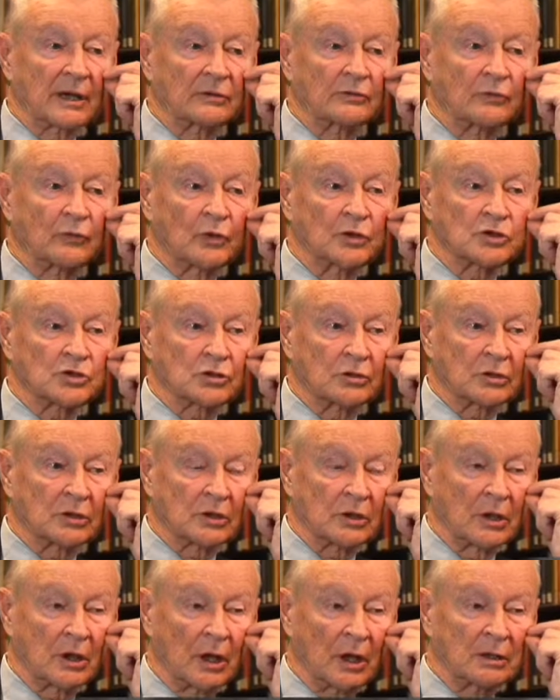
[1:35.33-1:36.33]
that we should
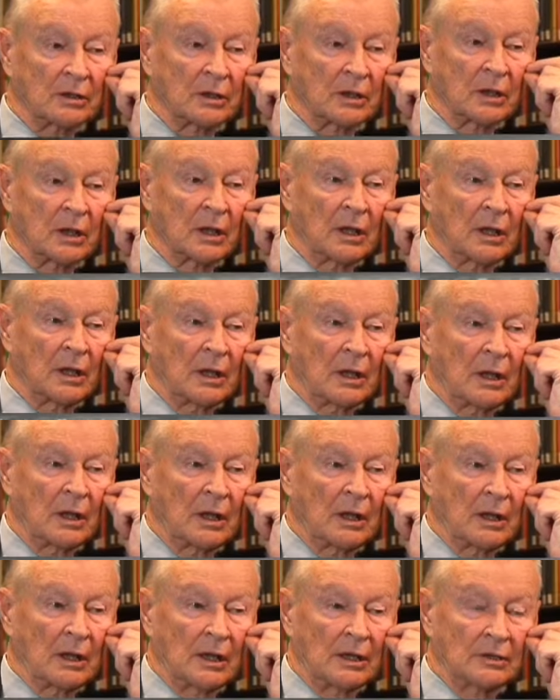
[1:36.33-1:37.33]
not
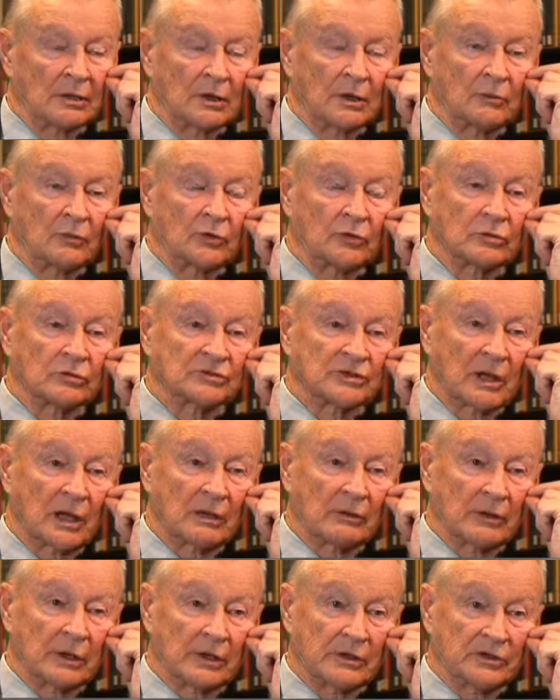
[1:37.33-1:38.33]
let them use
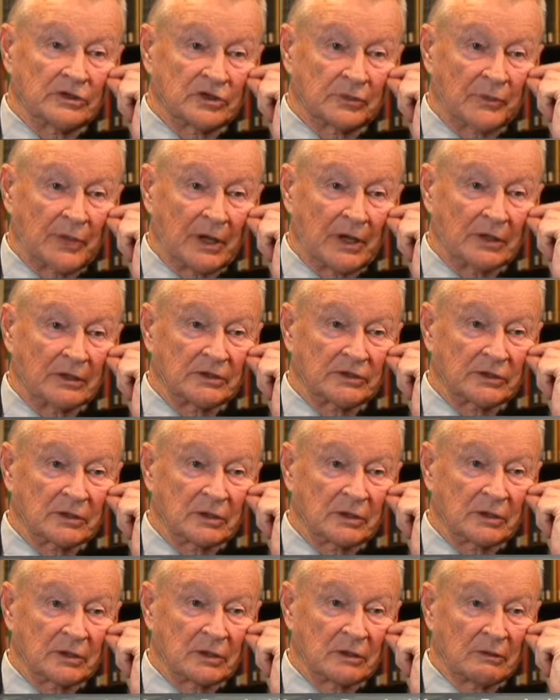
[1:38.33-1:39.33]
our airspace
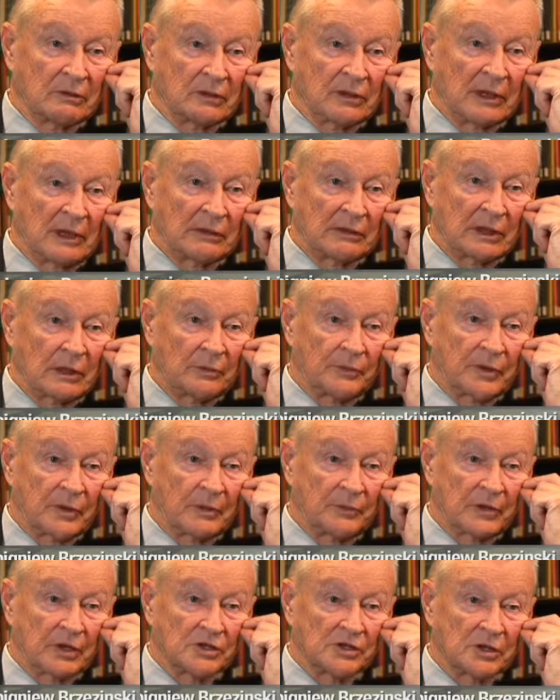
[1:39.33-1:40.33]
without our
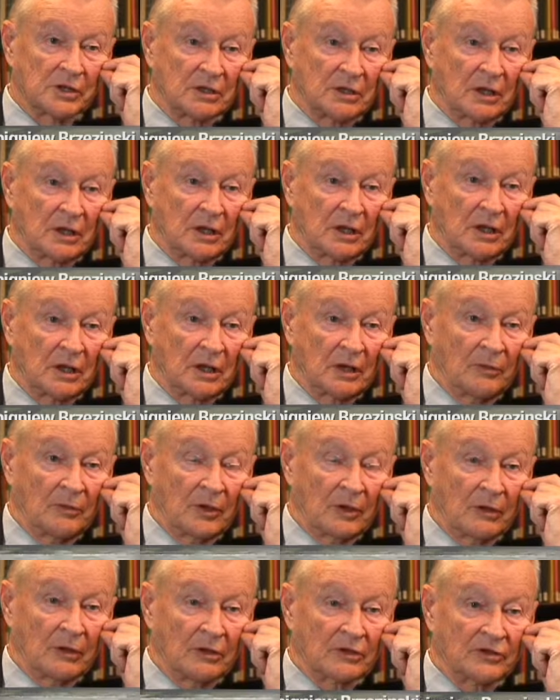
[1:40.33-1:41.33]
permission,
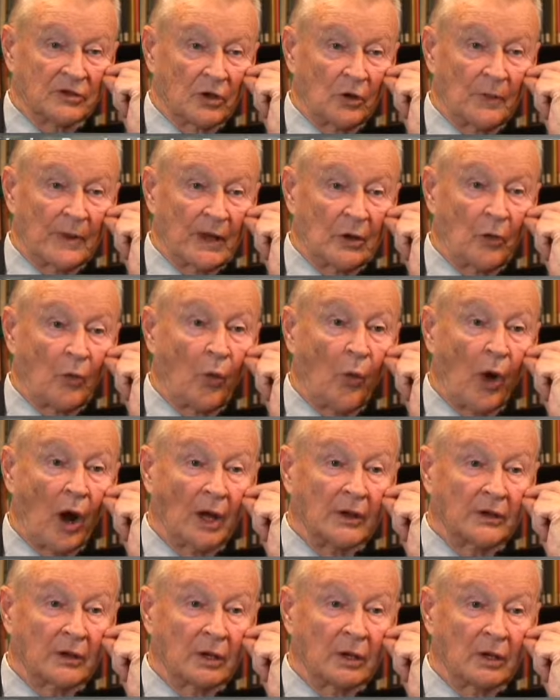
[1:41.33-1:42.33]
because no matter
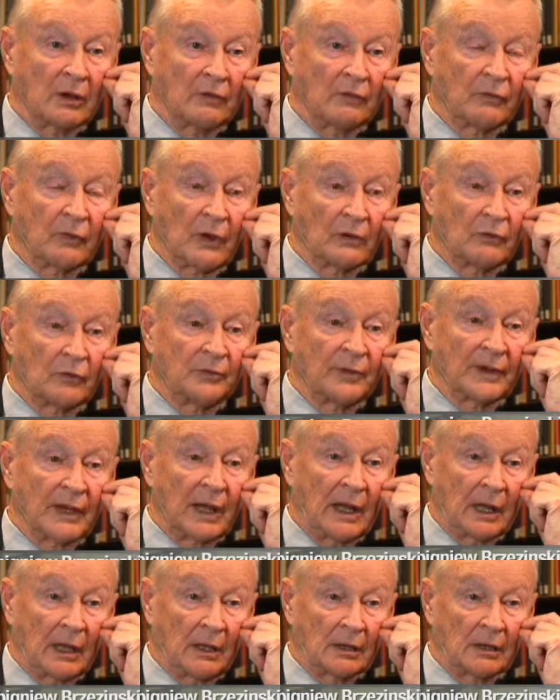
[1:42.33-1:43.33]
what, we would be
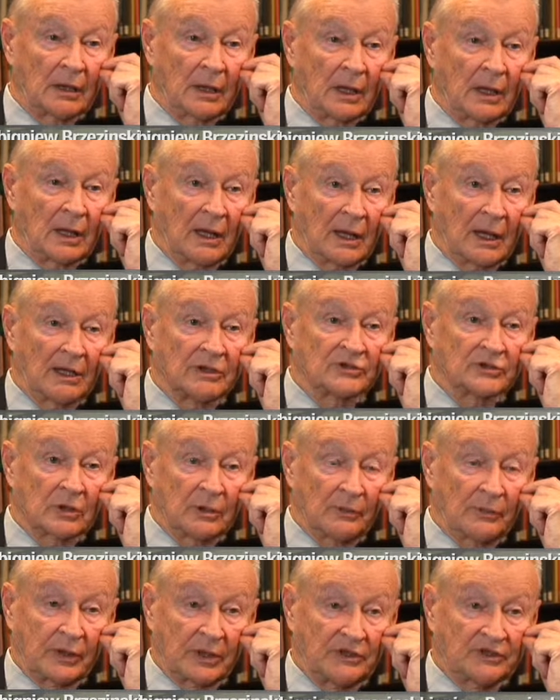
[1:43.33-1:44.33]
held as
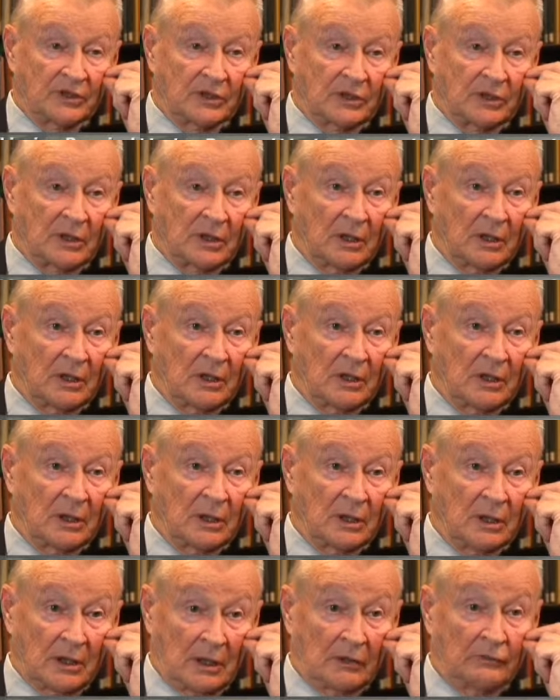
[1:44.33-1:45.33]
complicit
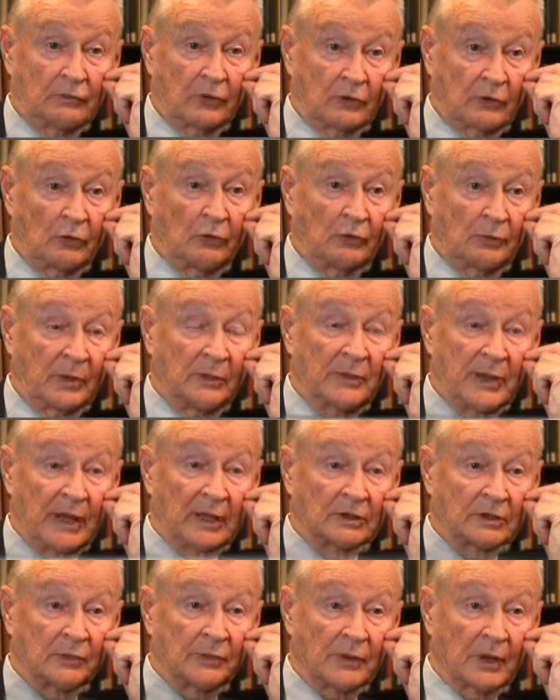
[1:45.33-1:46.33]
and we would be
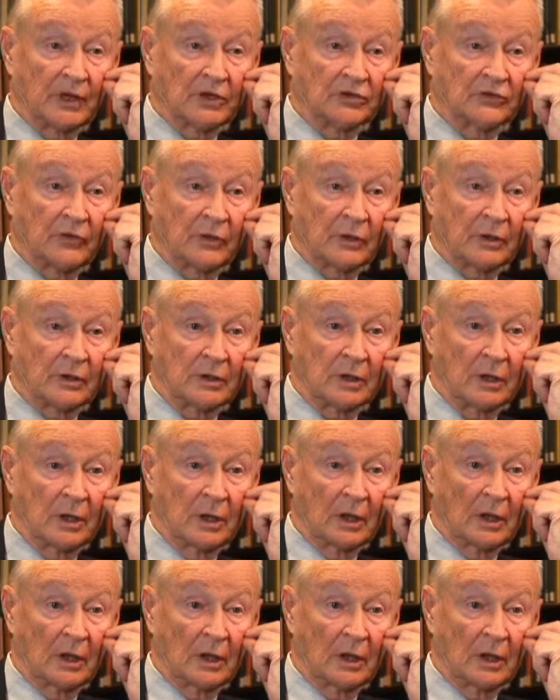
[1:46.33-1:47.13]
paying the price for it.